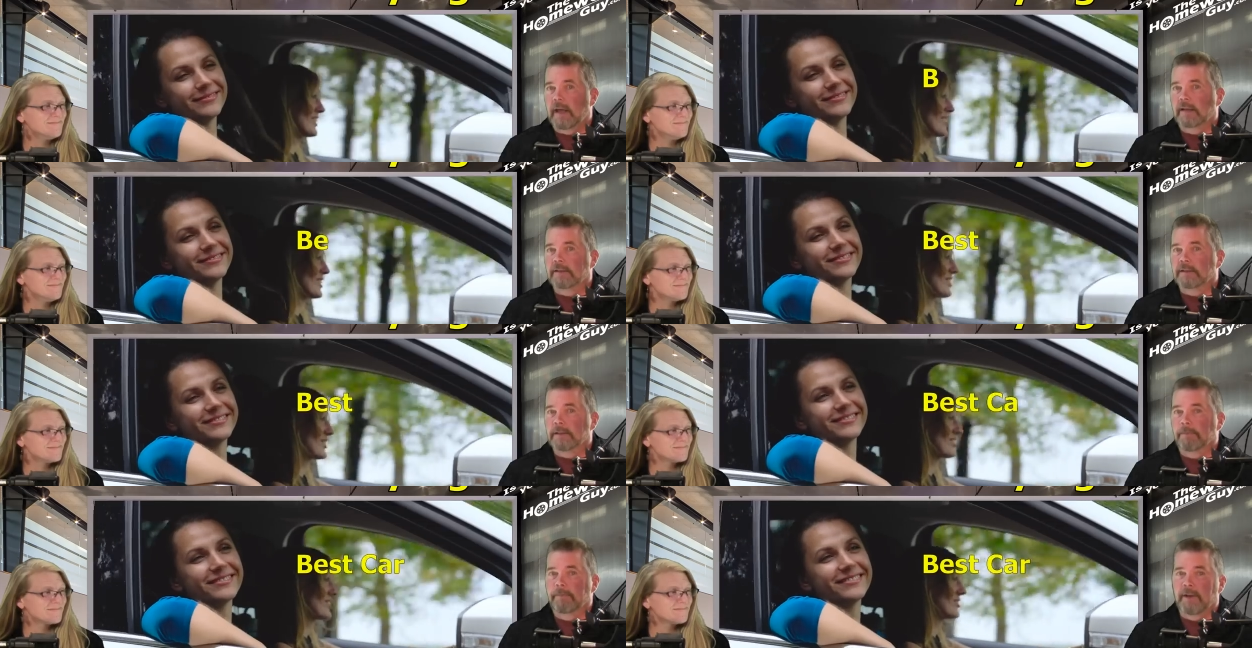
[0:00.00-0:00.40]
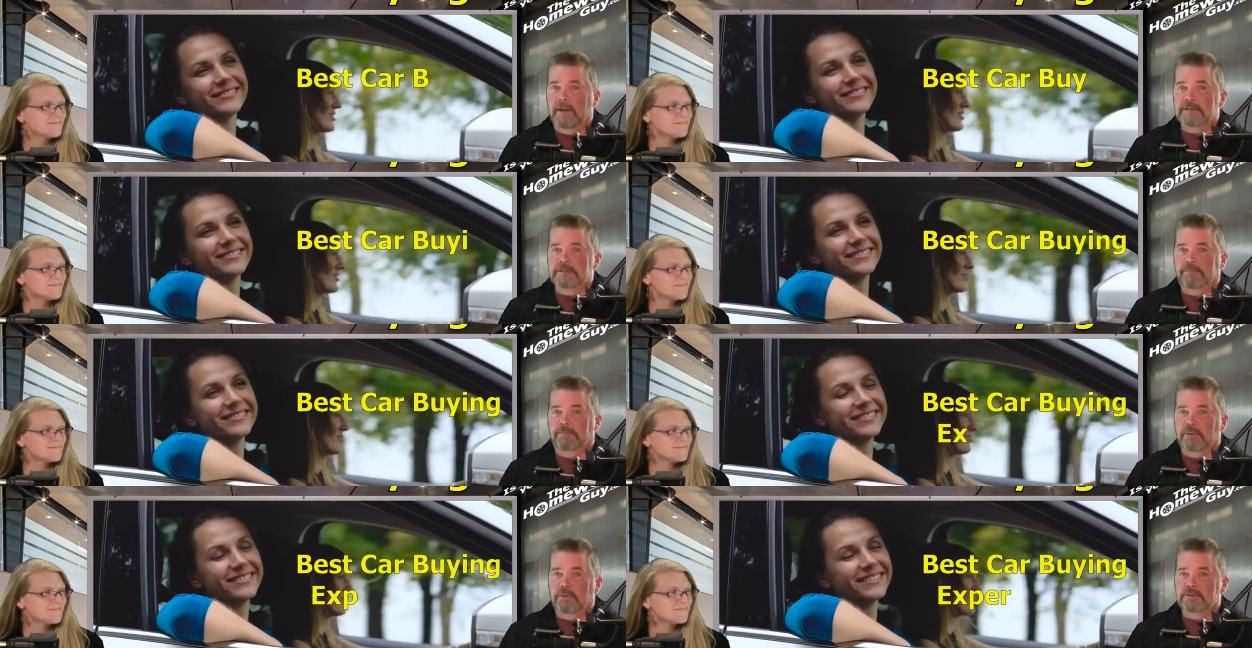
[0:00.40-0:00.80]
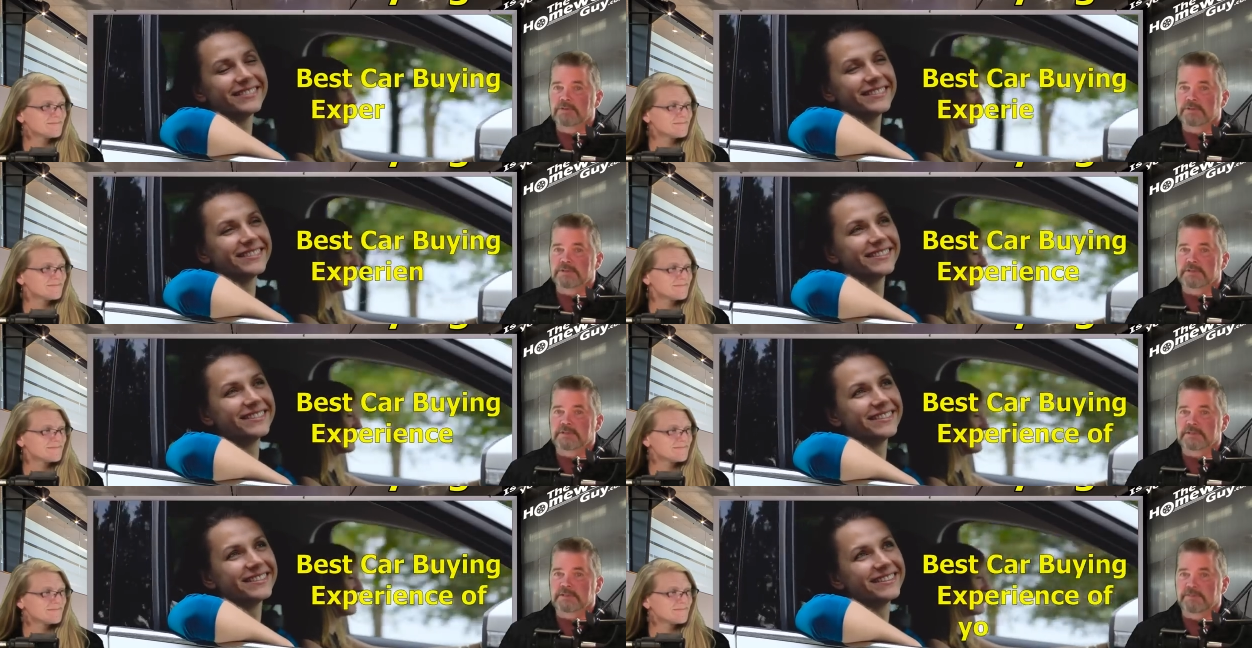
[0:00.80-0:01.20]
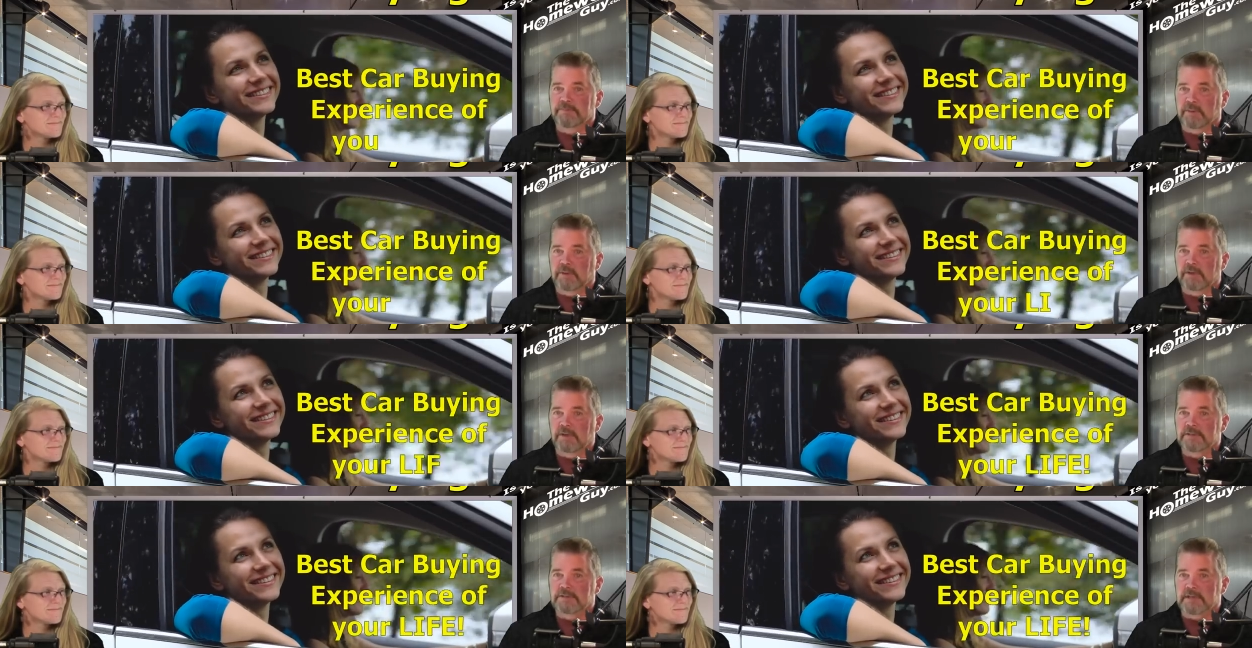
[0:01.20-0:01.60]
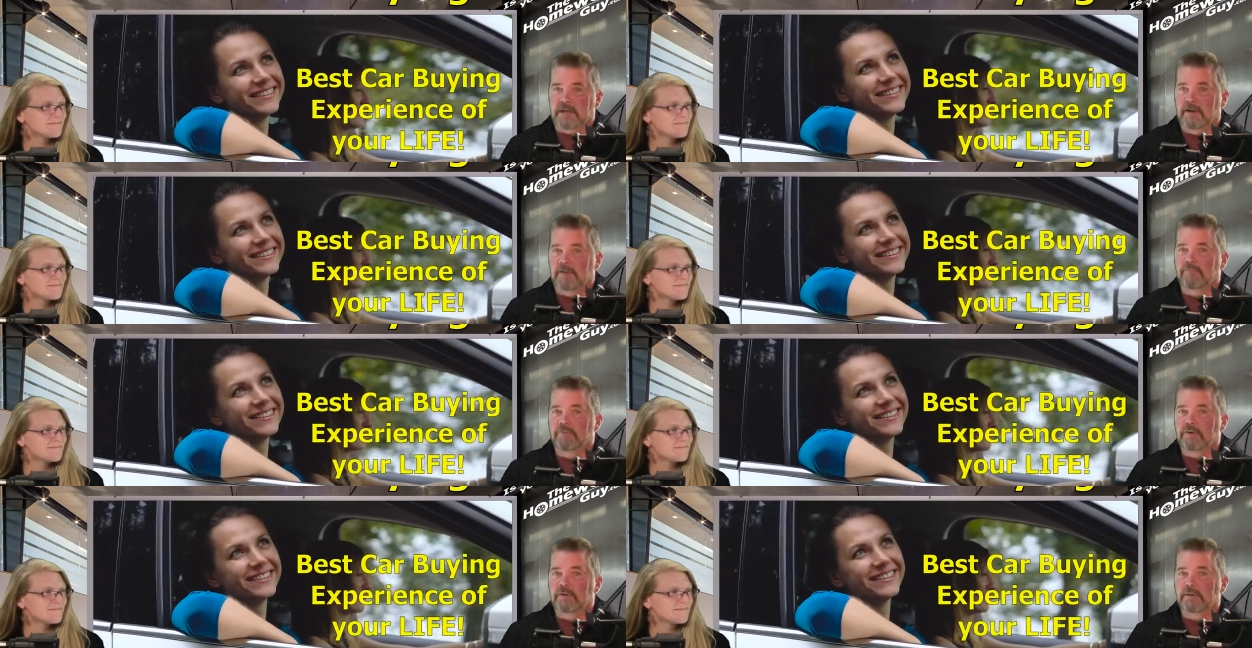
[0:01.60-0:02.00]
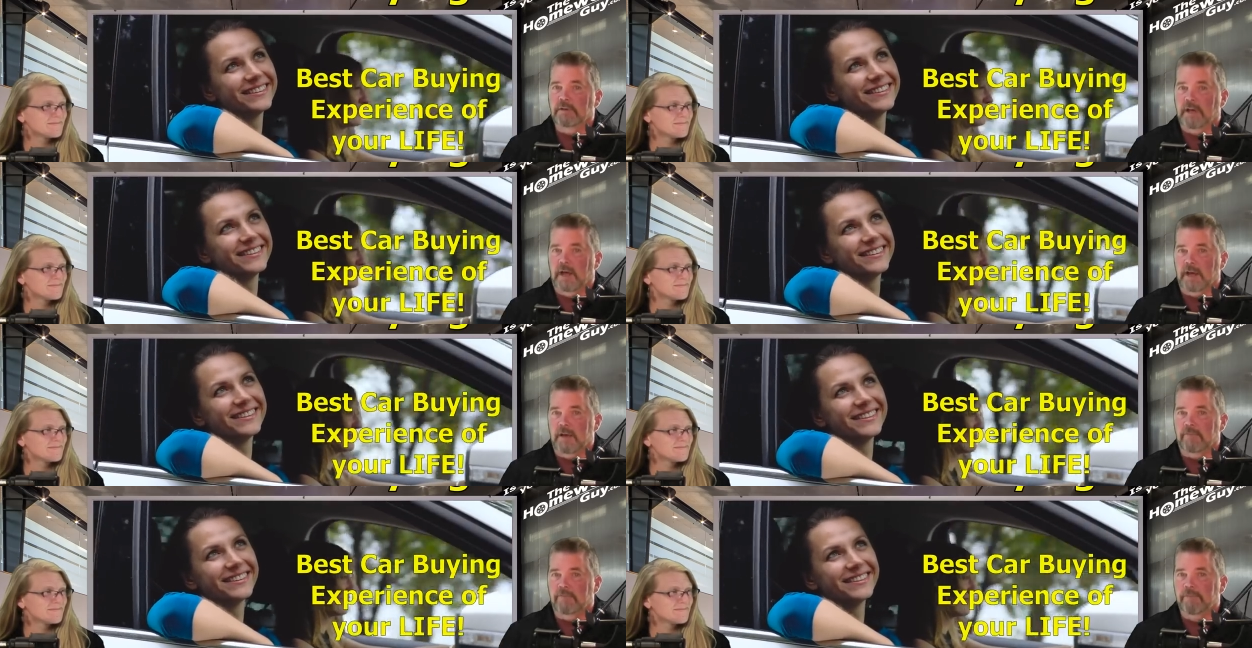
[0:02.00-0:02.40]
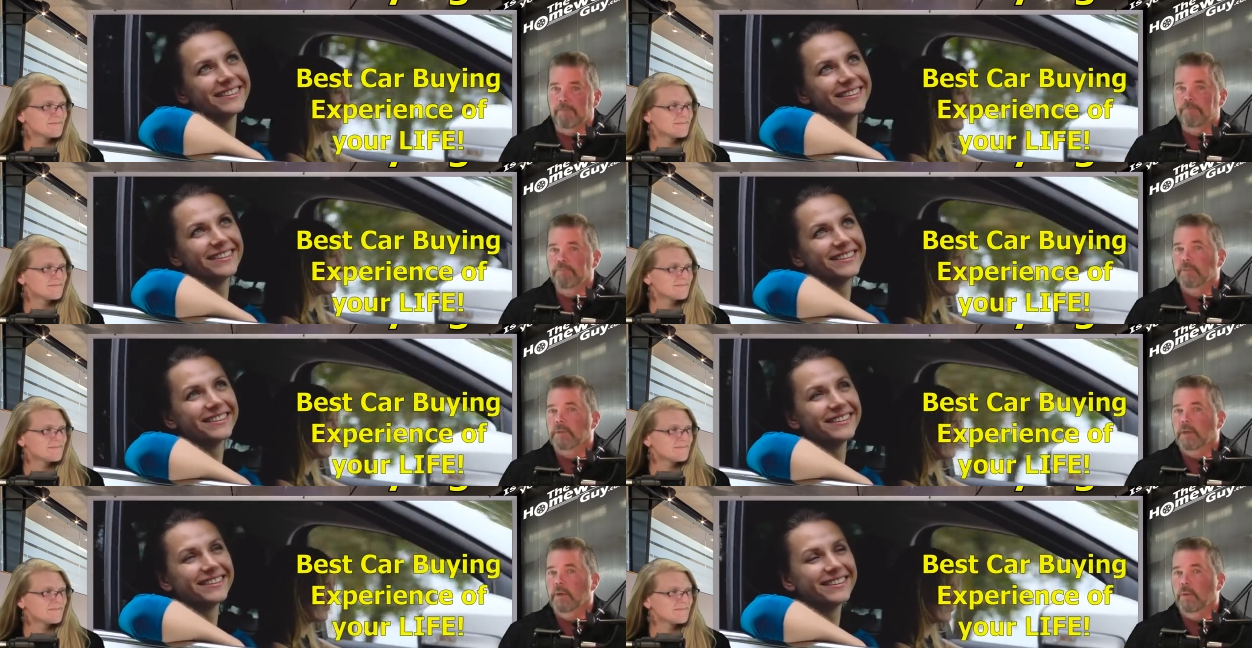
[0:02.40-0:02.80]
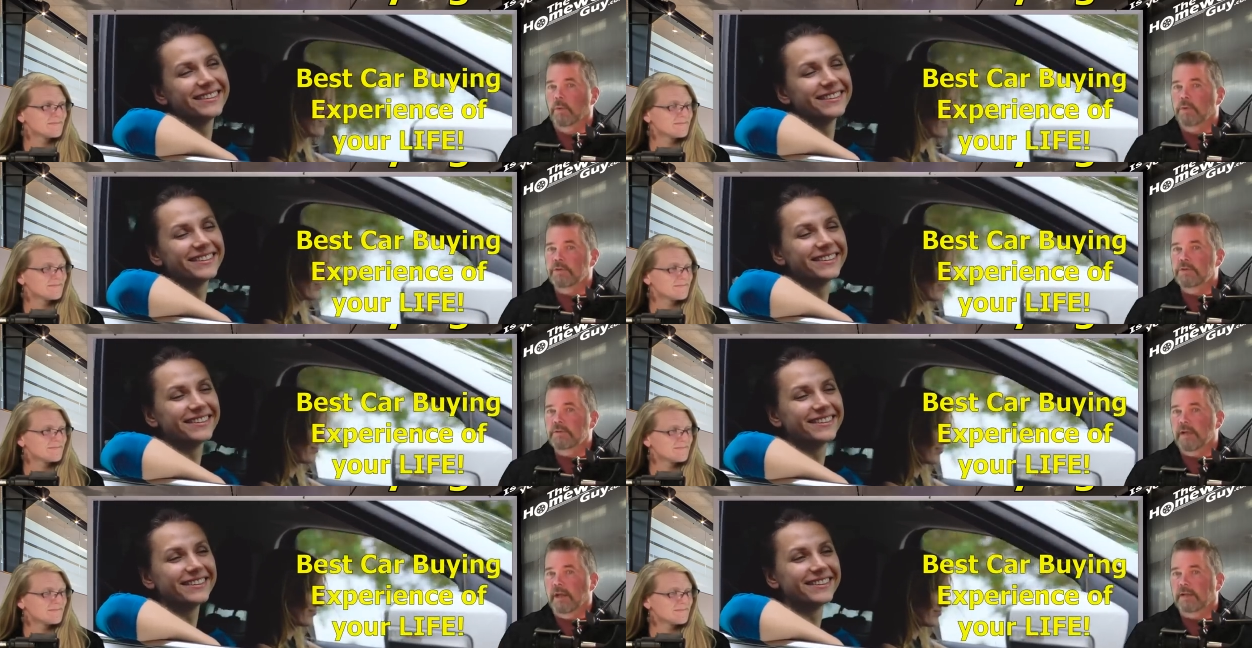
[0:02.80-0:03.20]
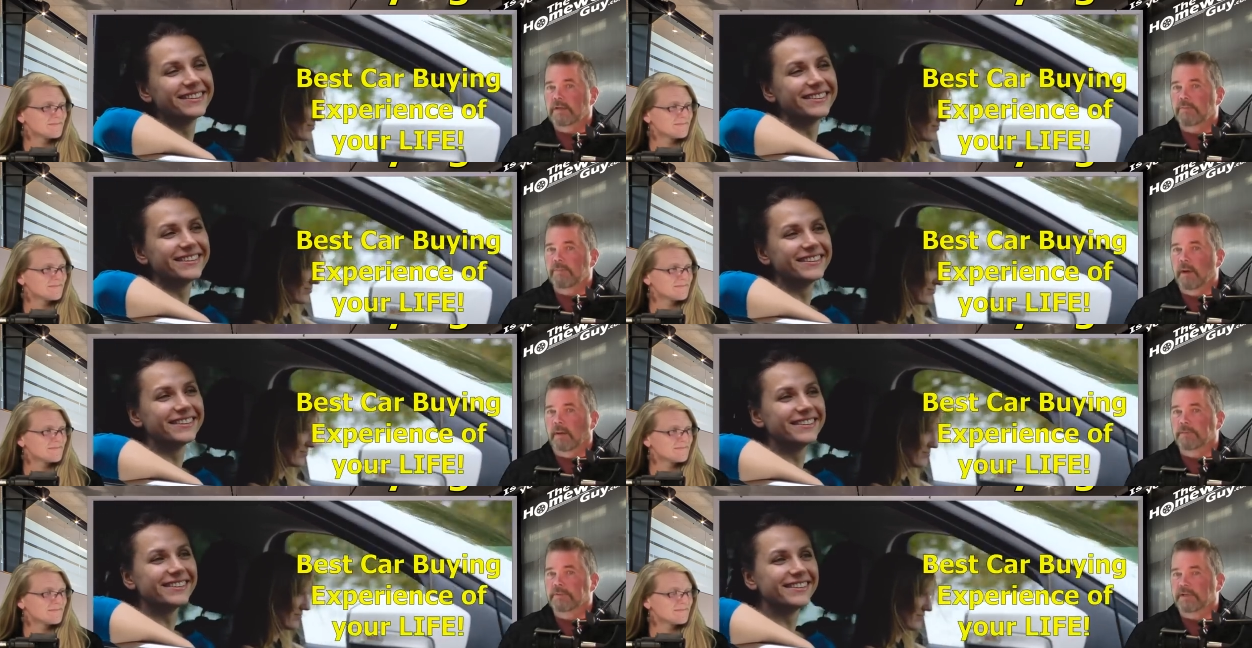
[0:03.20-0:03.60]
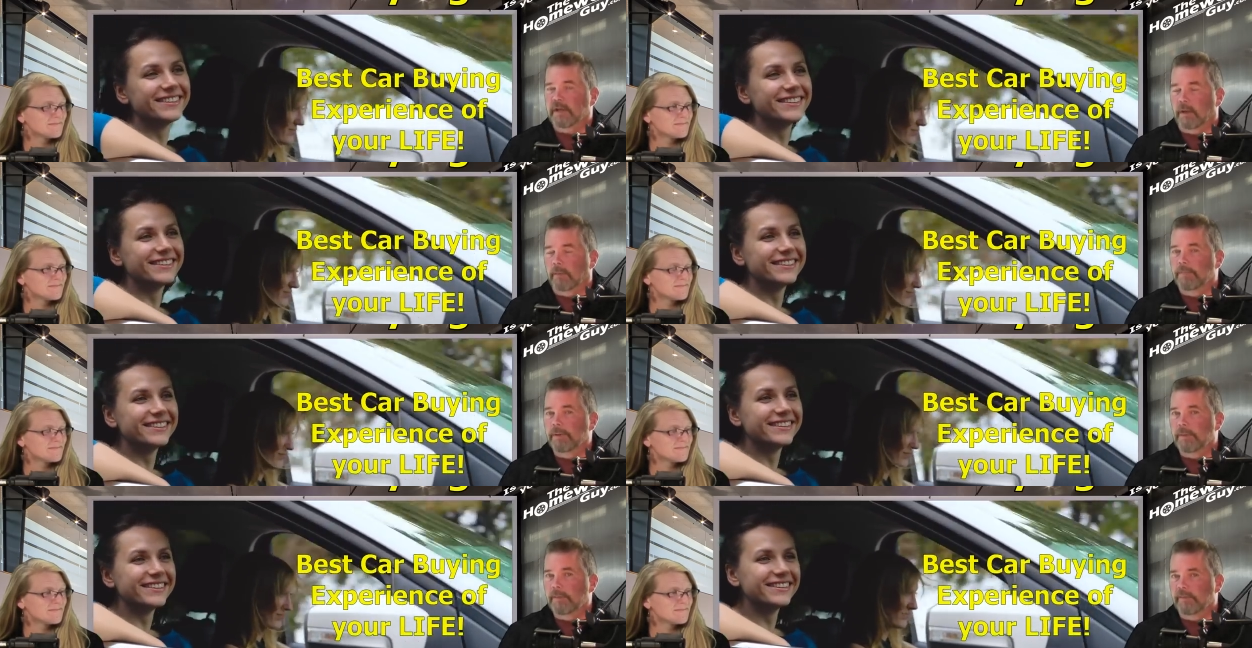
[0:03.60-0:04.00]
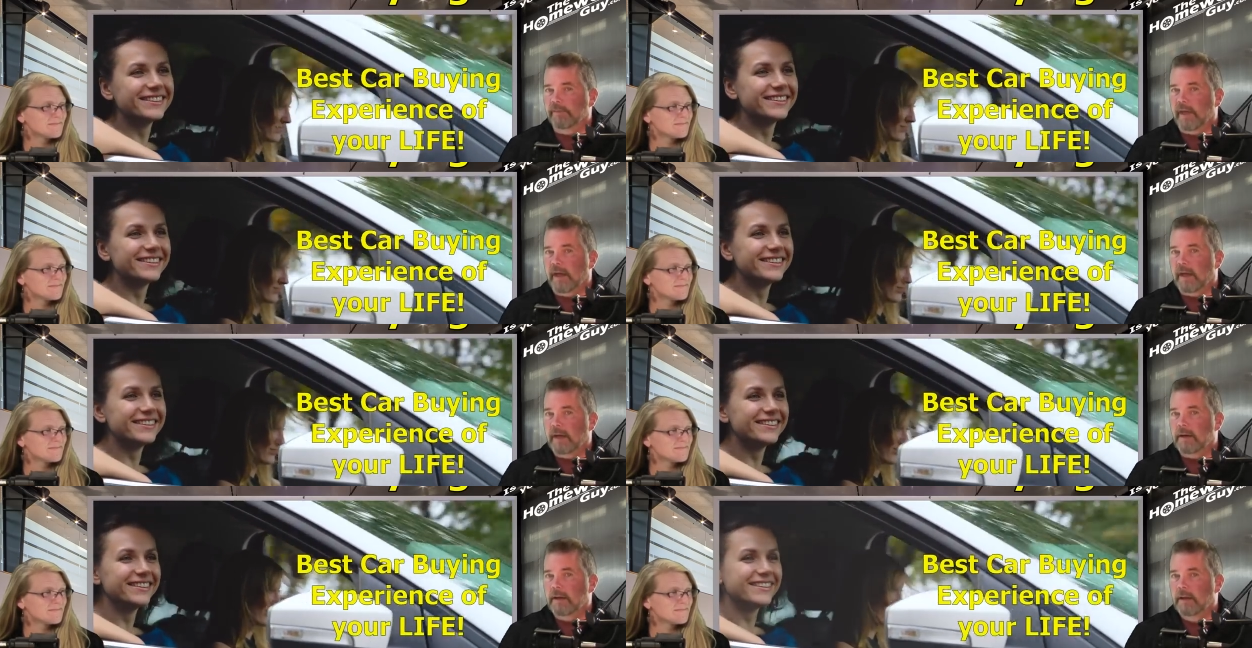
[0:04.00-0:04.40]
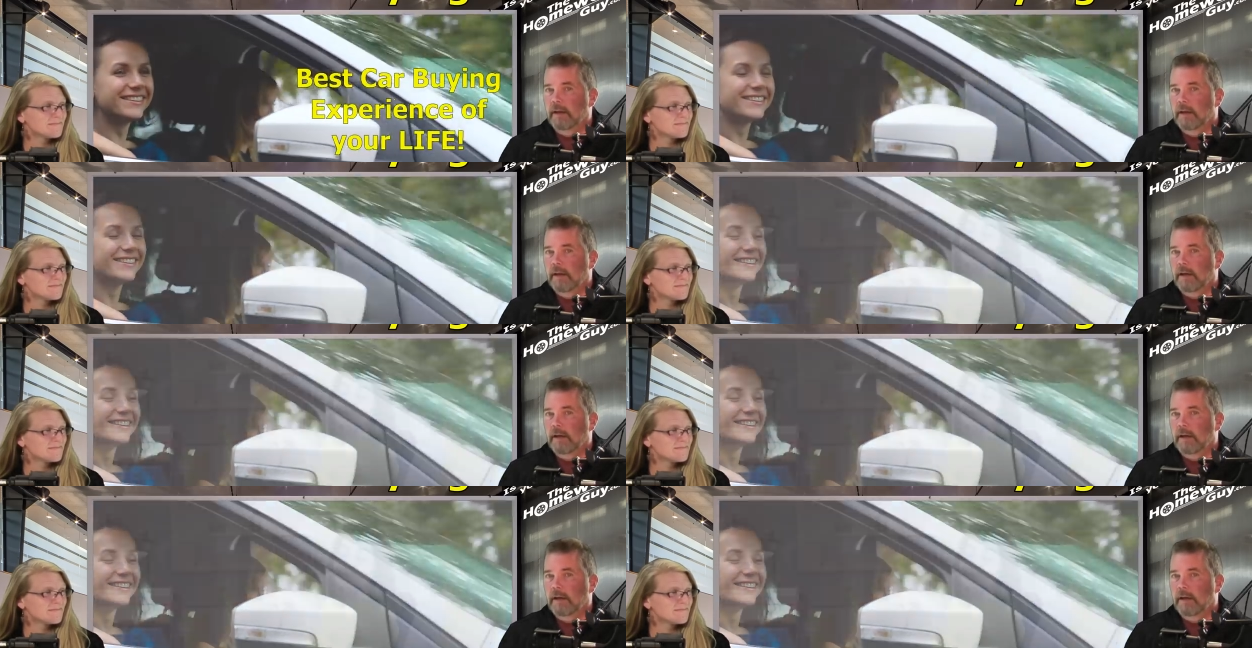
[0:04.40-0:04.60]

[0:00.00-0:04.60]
Speaker 1: had the best purchase experience of your life? Would you like to be able to tell people that?